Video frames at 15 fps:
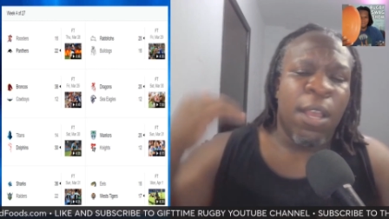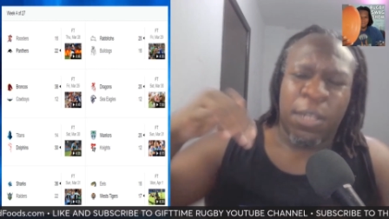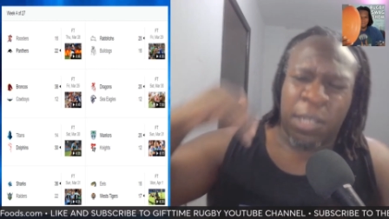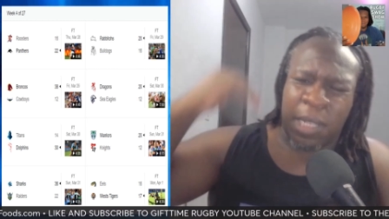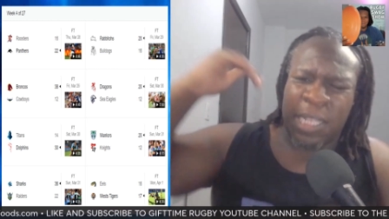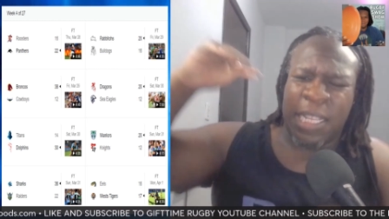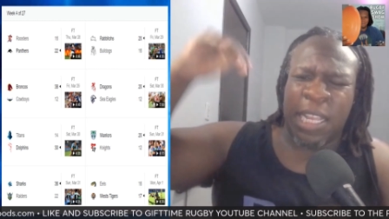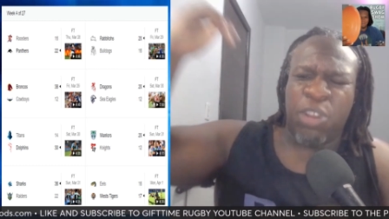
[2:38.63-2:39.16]

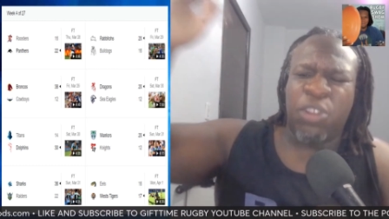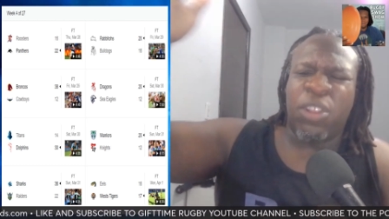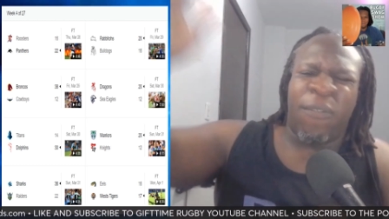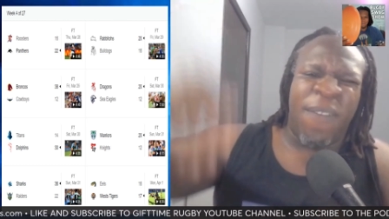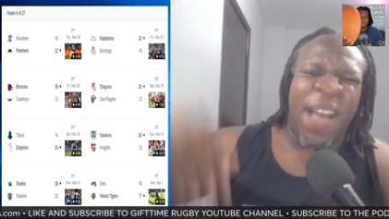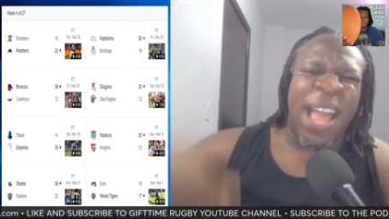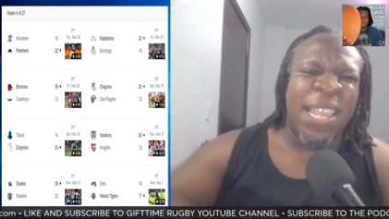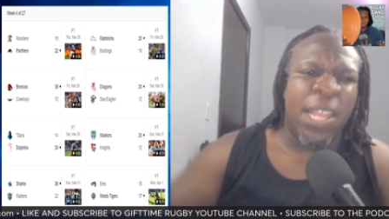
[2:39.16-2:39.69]
continuing to
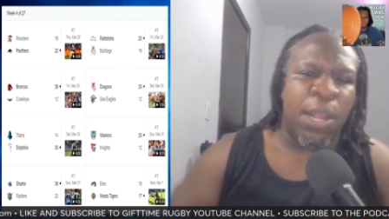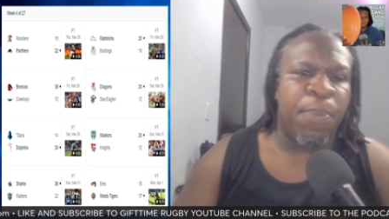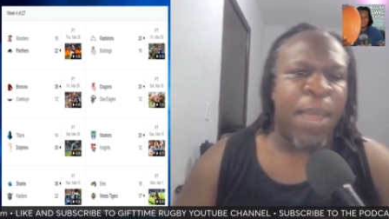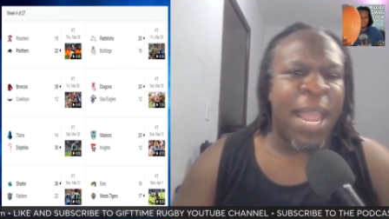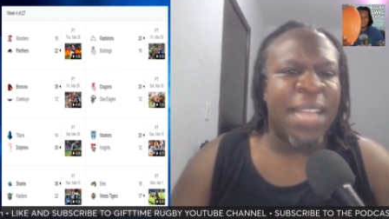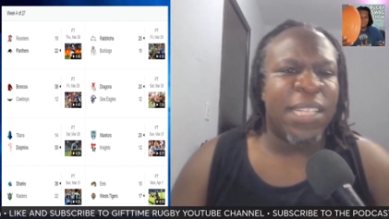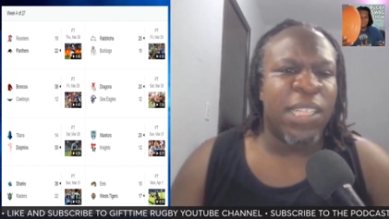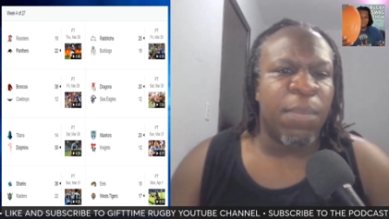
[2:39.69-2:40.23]
find their
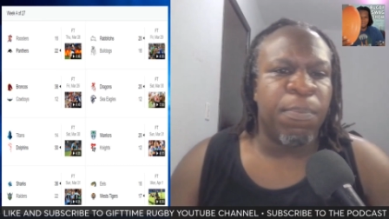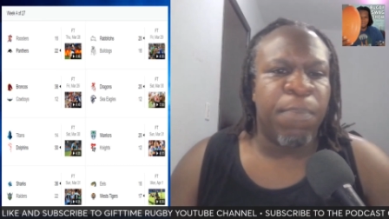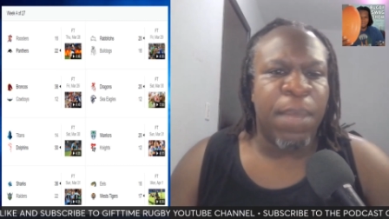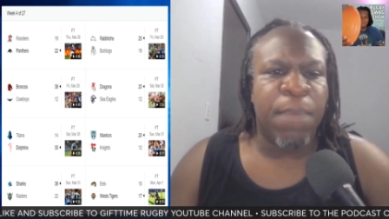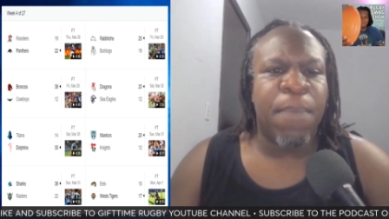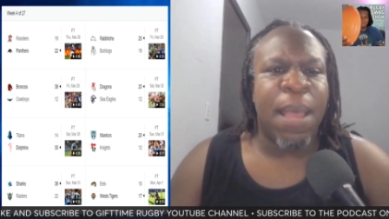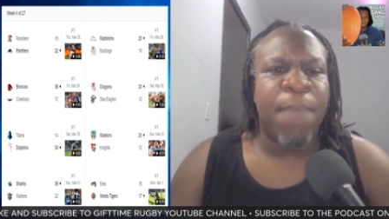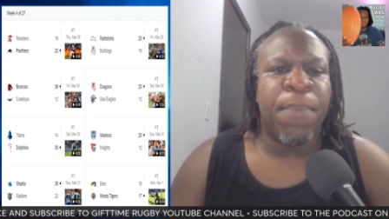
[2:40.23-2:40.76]
pacing
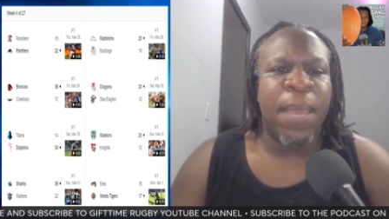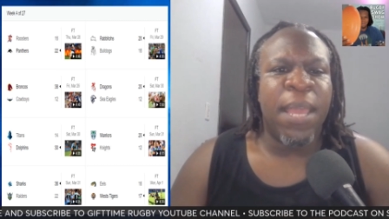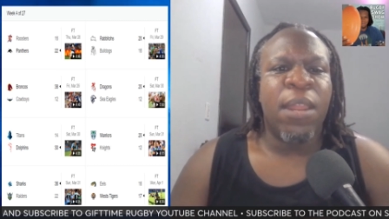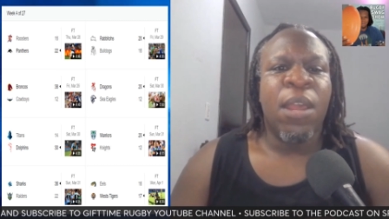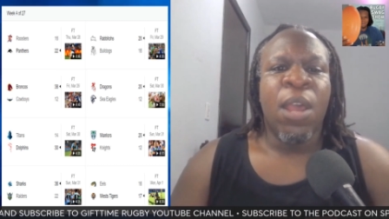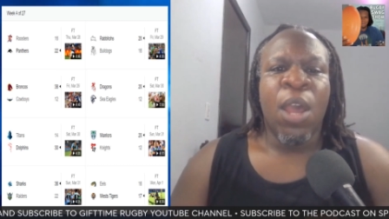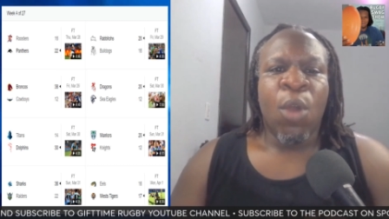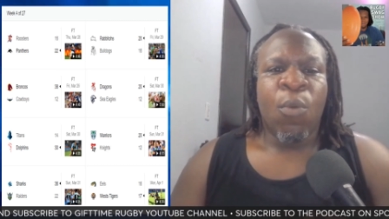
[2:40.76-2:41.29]
bit by bit.
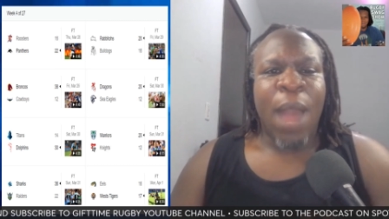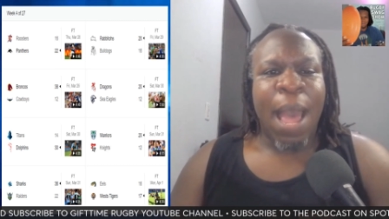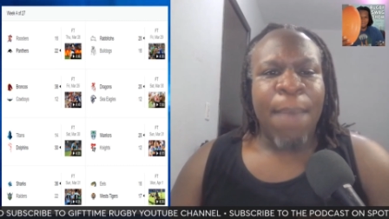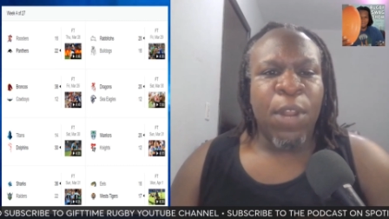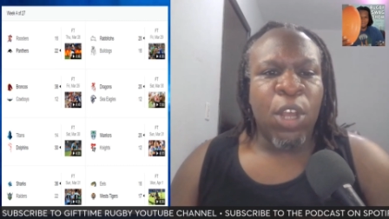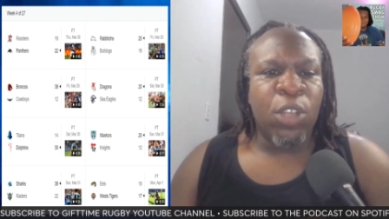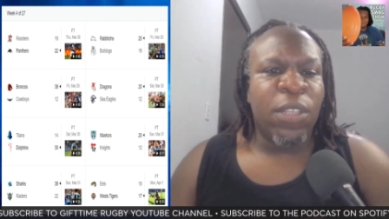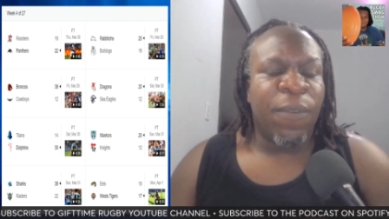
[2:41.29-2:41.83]

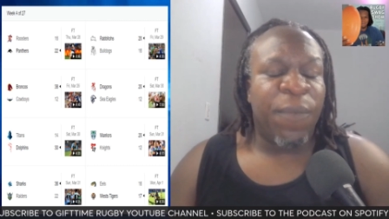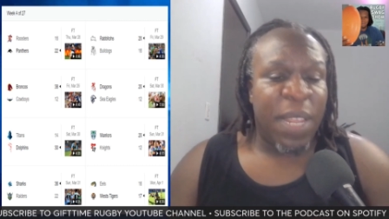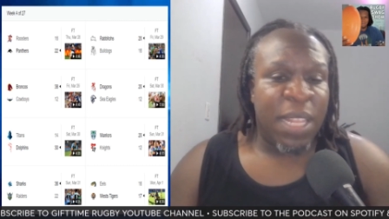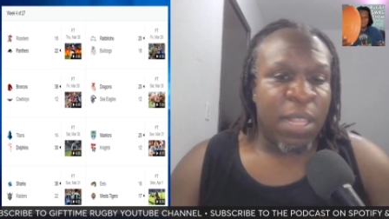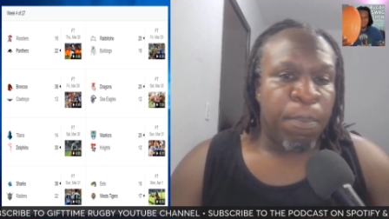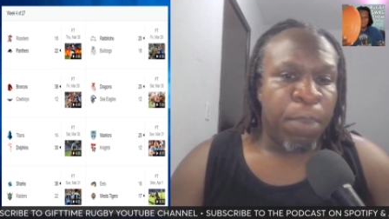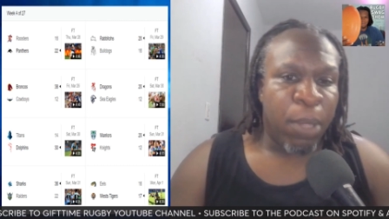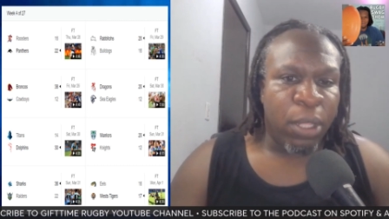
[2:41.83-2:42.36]
Rabbitohs defeat the
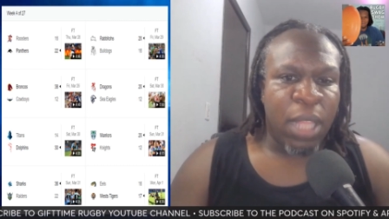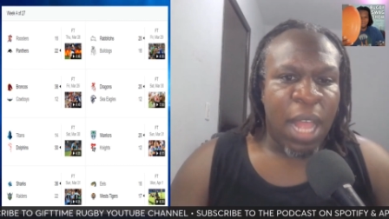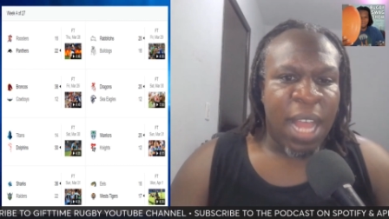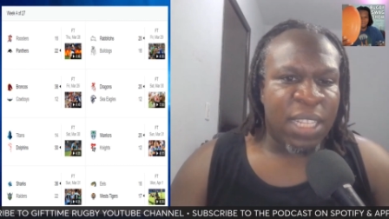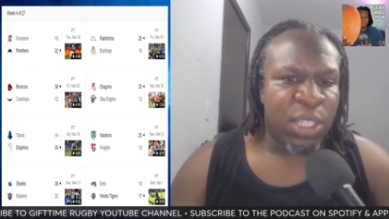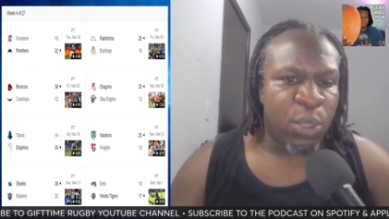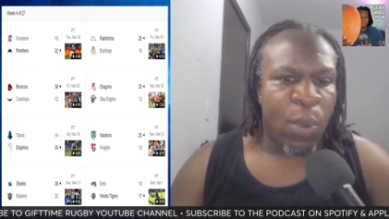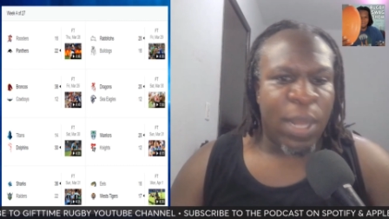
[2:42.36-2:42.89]

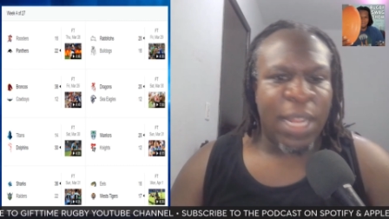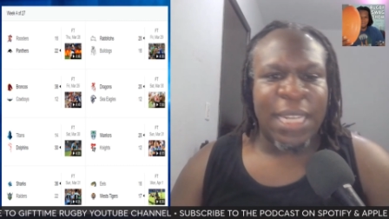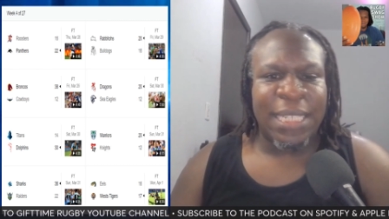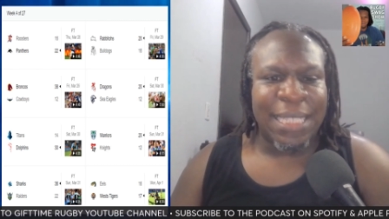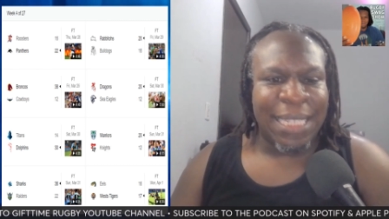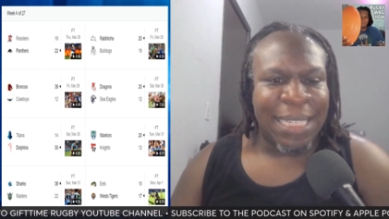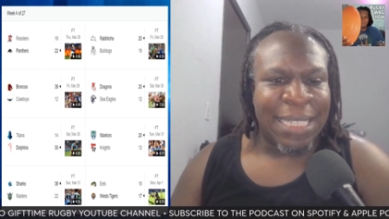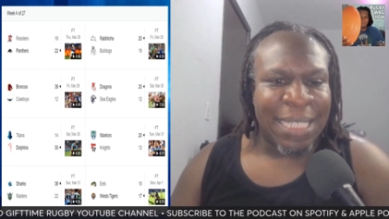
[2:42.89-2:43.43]
Bulldogs, 20 to
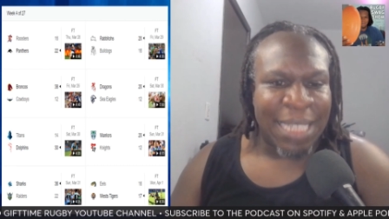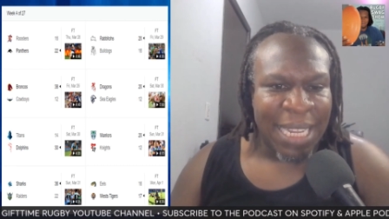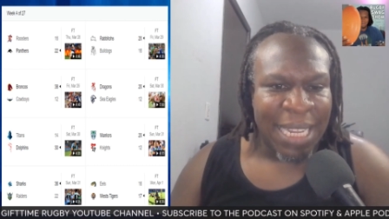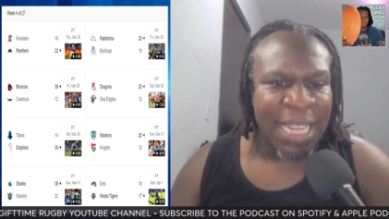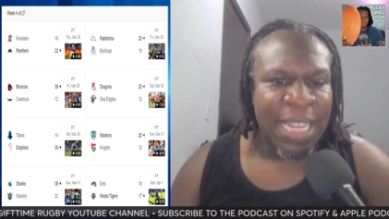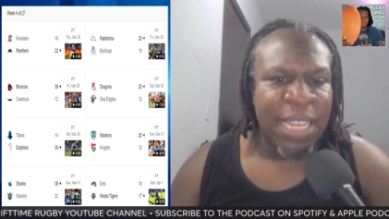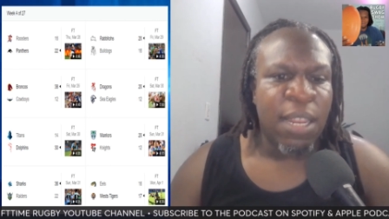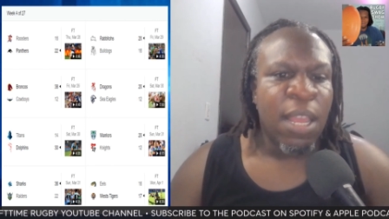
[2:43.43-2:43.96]

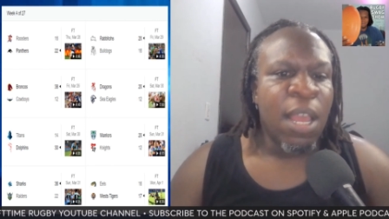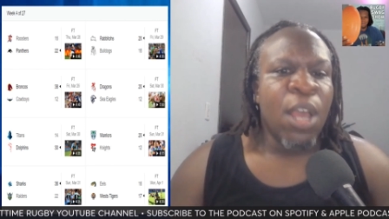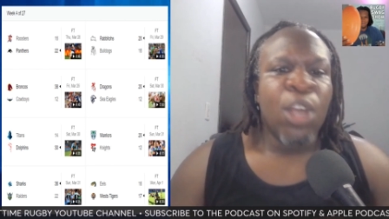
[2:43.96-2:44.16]
16.